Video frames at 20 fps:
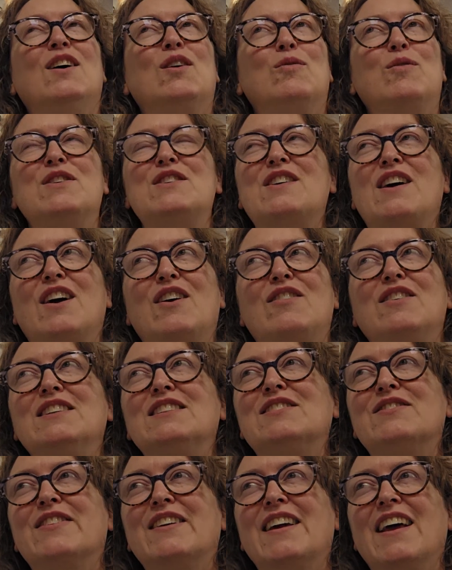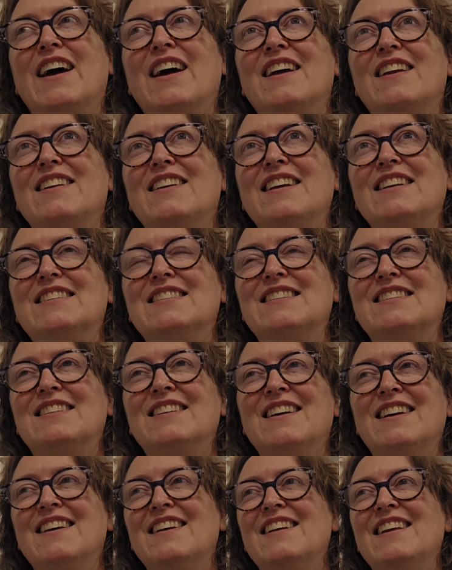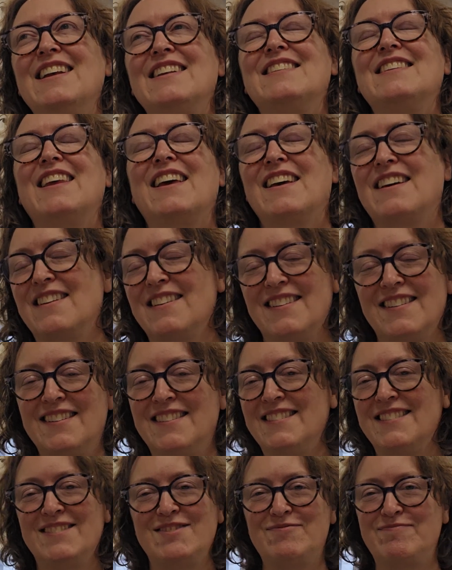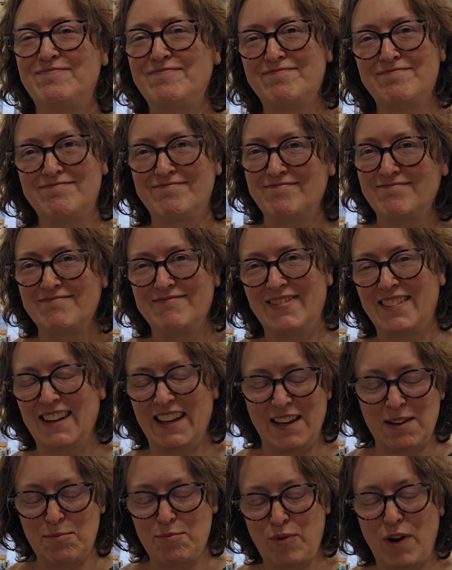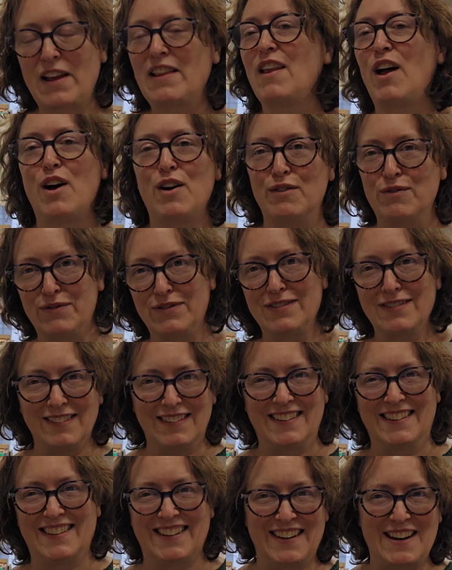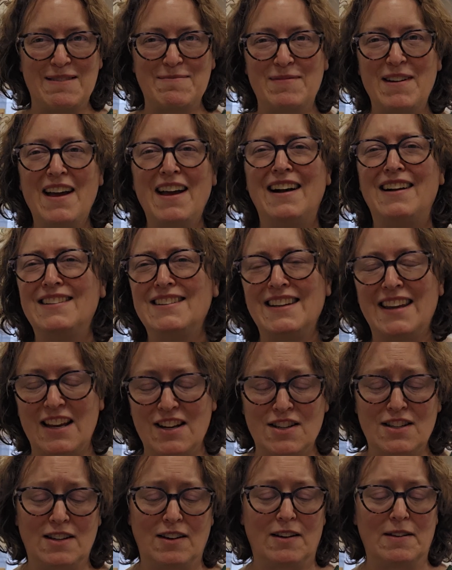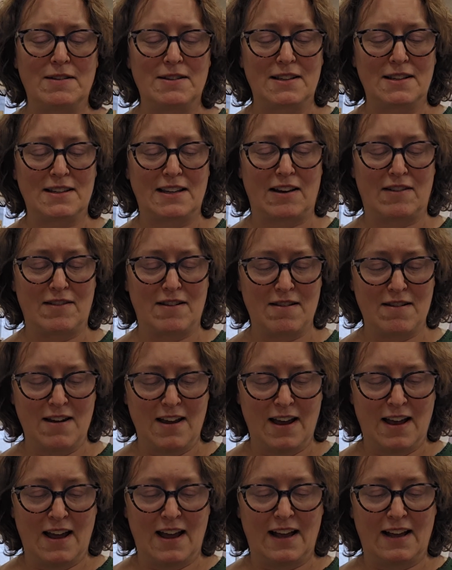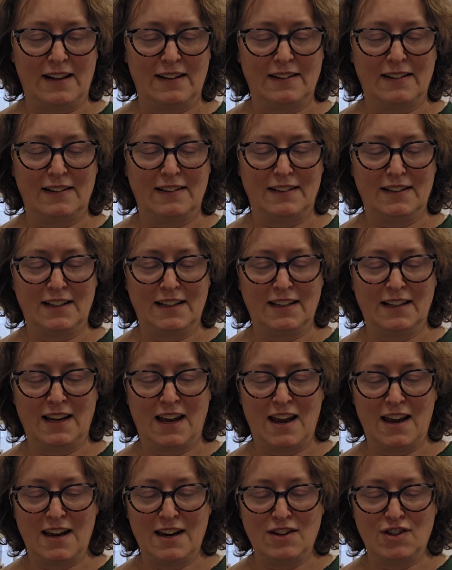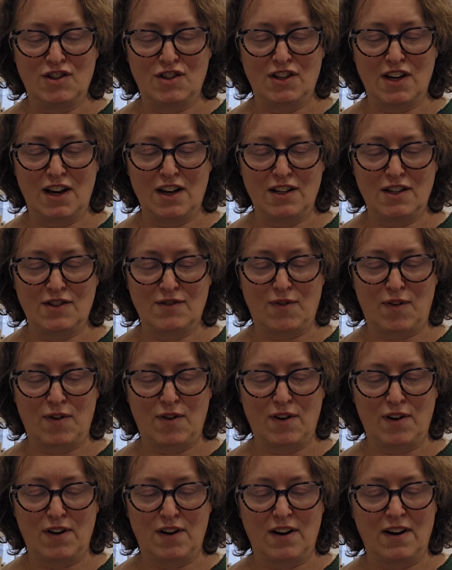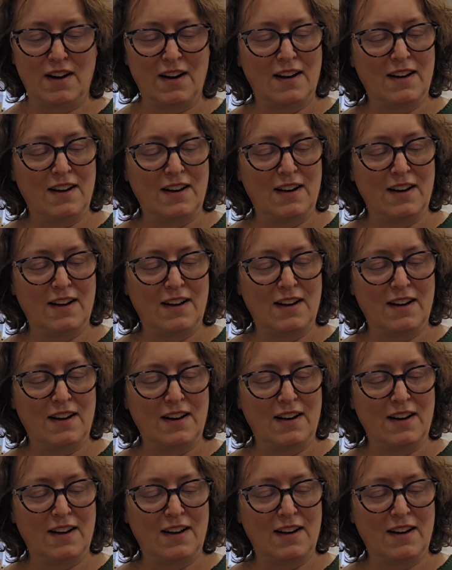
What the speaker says: which I always forget, it's like Eat, Pray, Love. The name LDH, does it say on here? LDH stands for